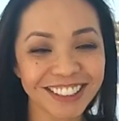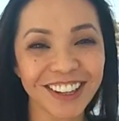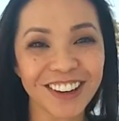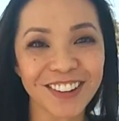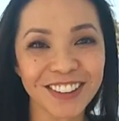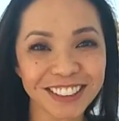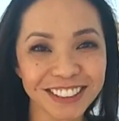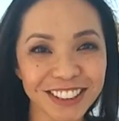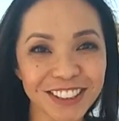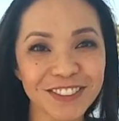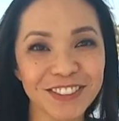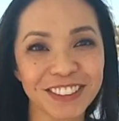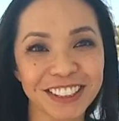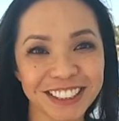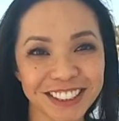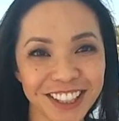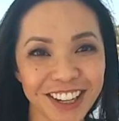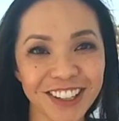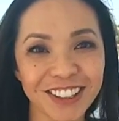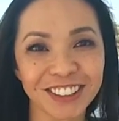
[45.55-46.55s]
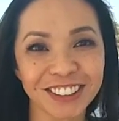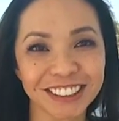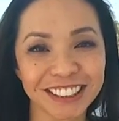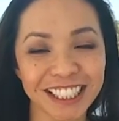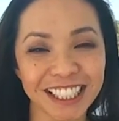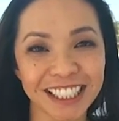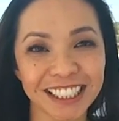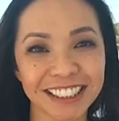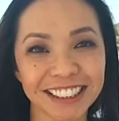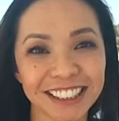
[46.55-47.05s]
We'd always look for the taco
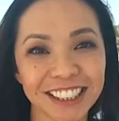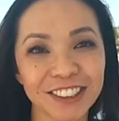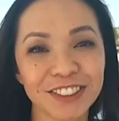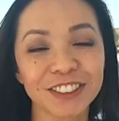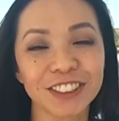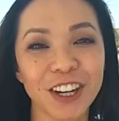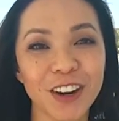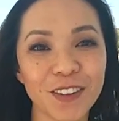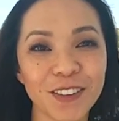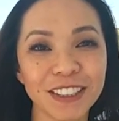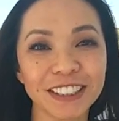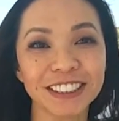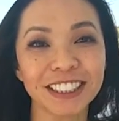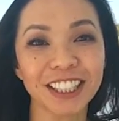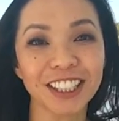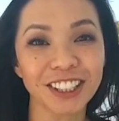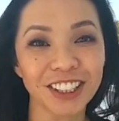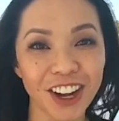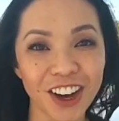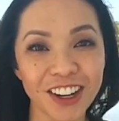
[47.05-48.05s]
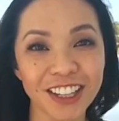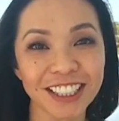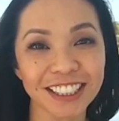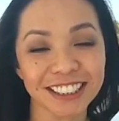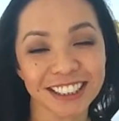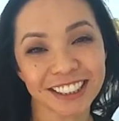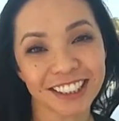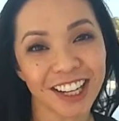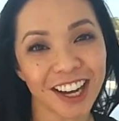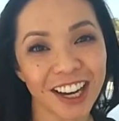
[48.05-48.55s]
stands, and it was always the
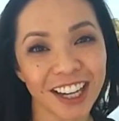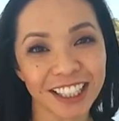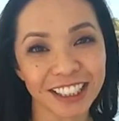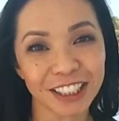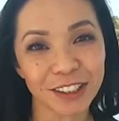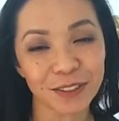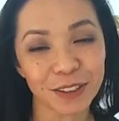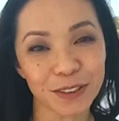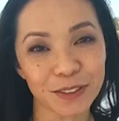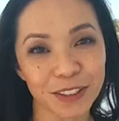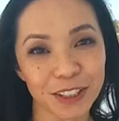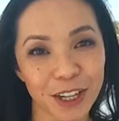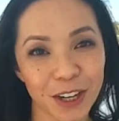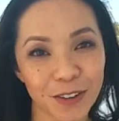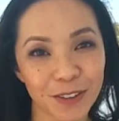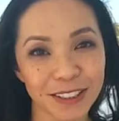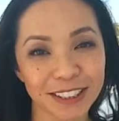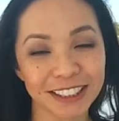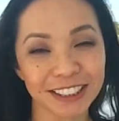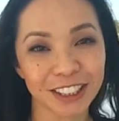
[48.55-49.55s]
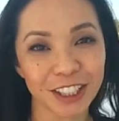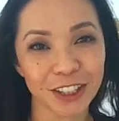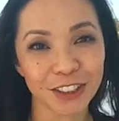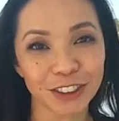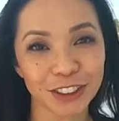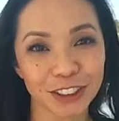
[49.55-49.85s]
longest line that we would always go to.